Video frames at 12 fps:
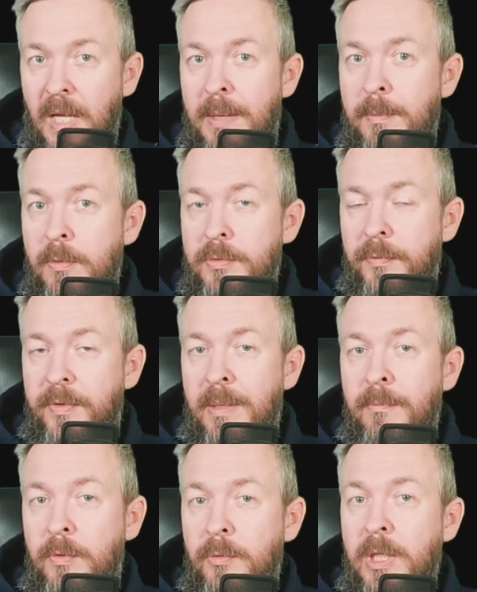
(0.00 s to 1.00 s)
And most of
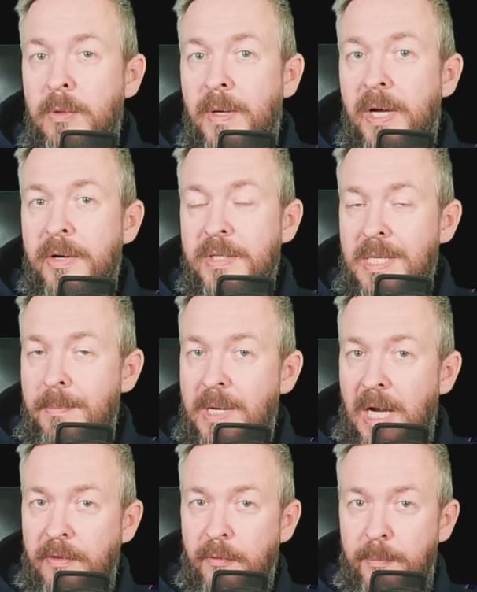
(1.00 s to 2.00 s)
them do require some
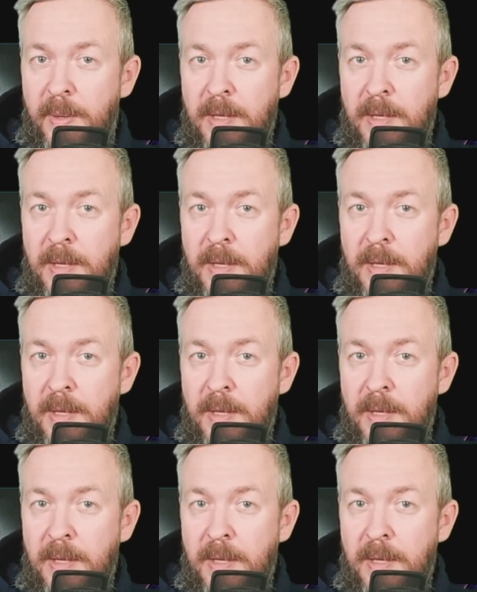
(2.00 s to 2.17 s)
kind of